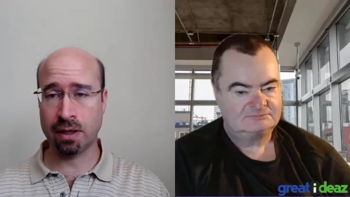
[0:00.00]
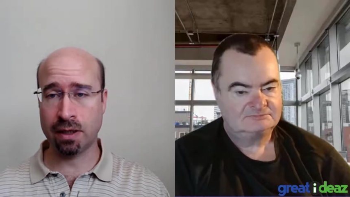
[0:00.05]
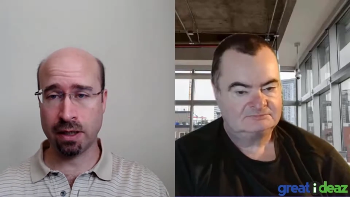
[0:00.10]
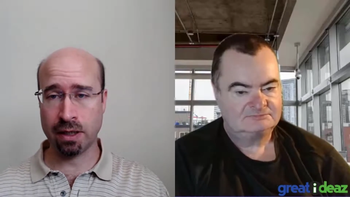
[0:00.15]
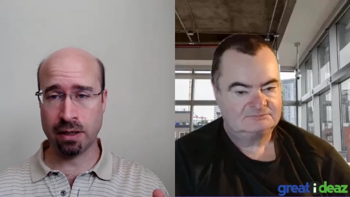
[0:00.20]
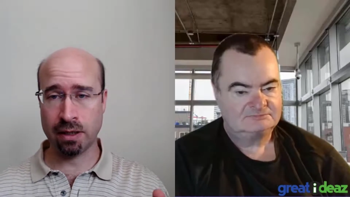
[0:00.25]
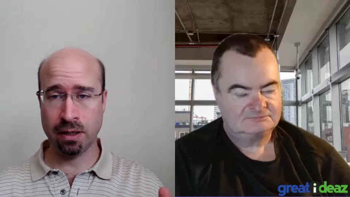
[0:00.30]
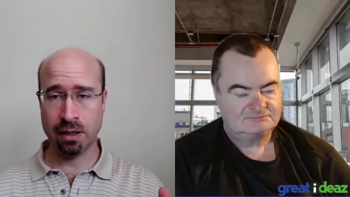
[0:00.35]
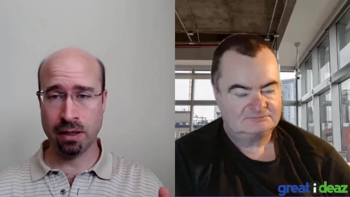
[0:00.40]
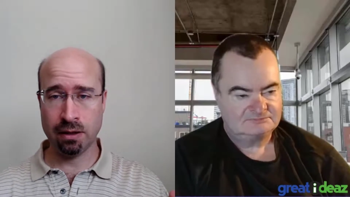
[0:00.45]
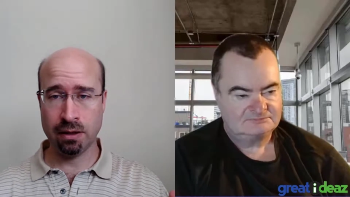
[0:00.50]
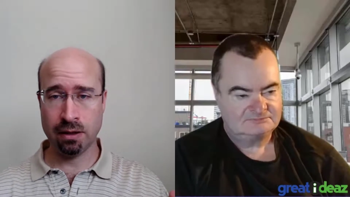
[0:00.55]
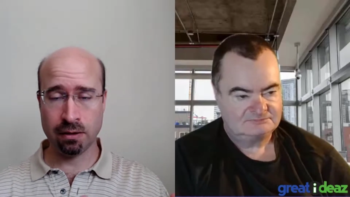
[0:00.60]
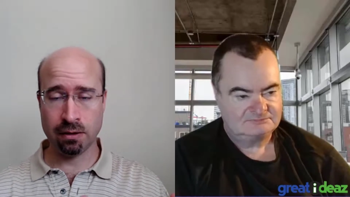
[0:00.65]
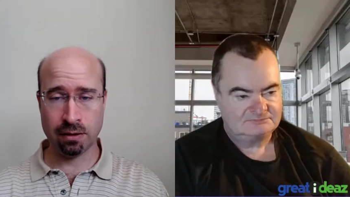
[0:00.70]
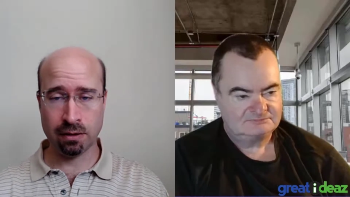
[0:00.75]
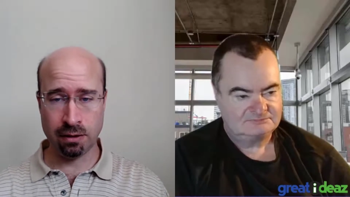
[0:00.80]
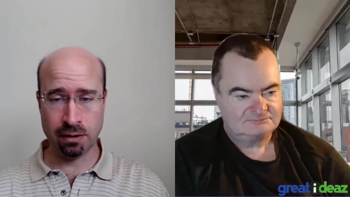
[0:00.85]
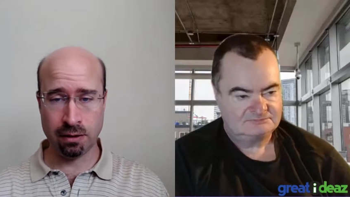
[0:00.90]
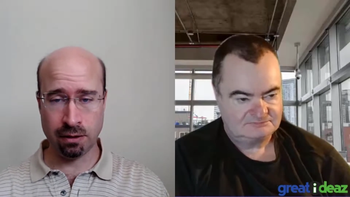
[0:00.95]
Speaker 1: you've got
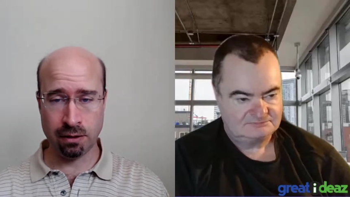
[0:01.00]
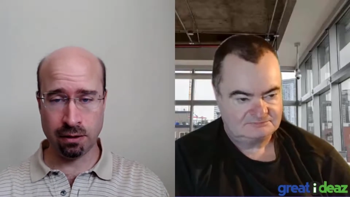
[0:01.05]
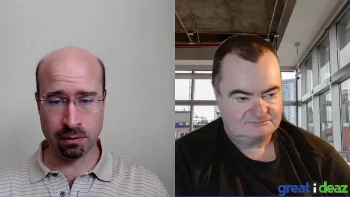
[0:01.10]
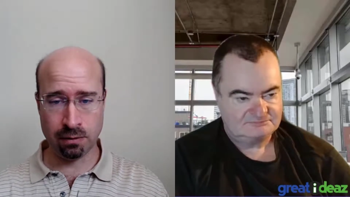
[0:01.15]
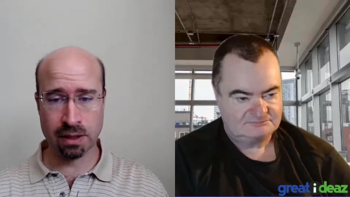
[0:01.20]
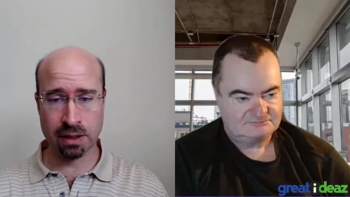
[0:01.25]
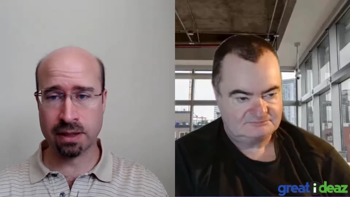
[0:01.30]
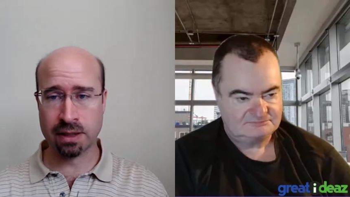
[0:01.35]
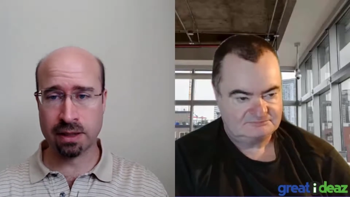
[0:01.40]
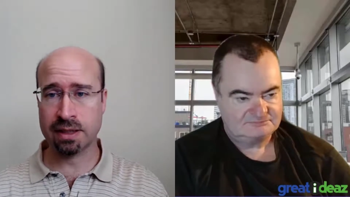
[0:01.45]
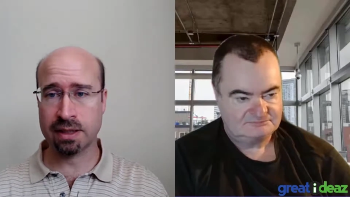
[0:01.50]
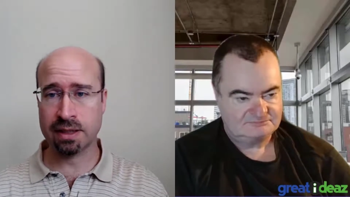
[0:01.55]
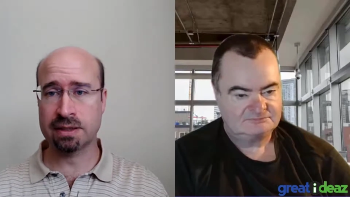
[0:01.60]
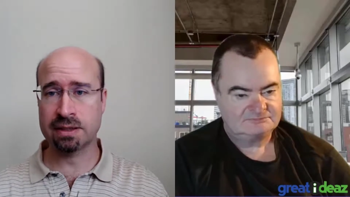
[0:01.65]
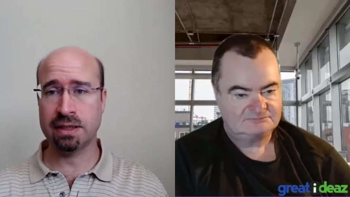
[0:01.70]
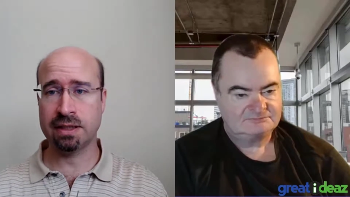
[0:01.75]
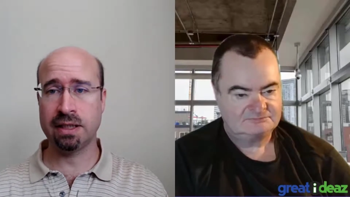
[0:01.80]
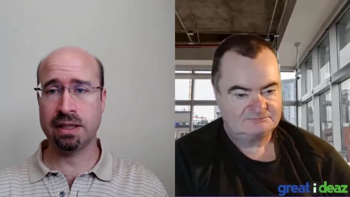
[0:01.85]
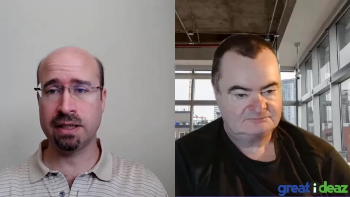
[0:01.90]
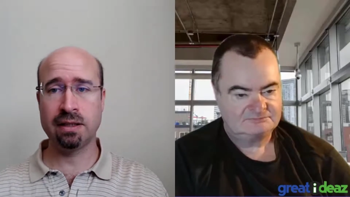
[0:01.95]
your unit
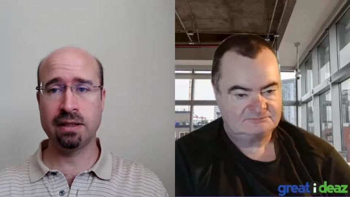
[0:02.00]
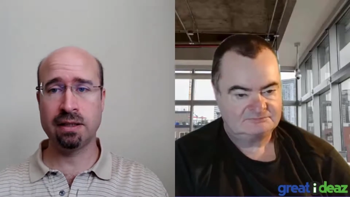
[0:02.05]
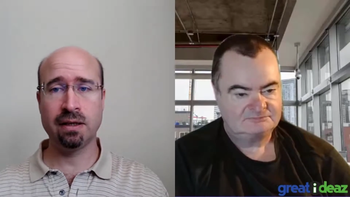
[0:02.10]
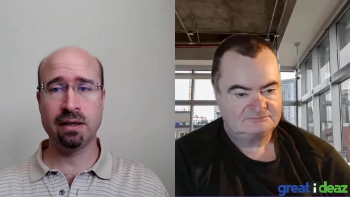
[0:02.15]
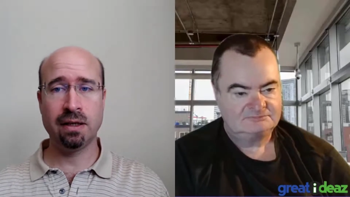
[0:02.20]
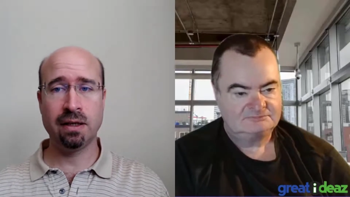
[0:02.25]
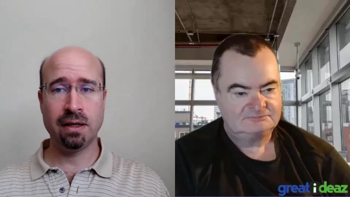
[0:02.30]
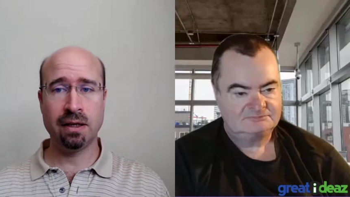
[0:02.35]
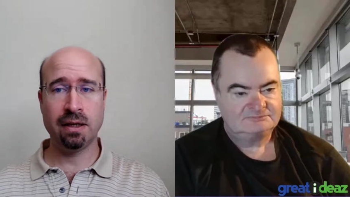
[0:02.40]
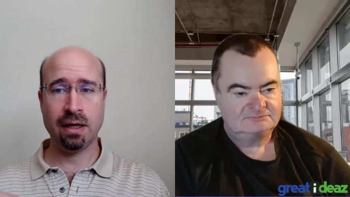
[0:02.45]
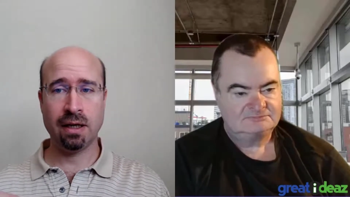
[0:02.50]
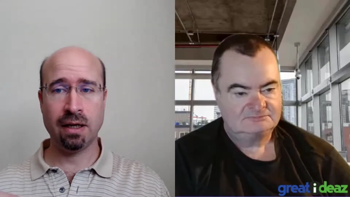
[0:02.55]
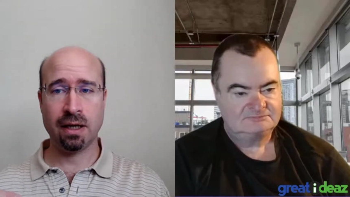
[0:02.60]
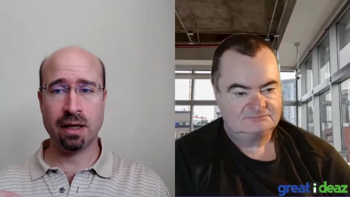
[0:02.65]
testing,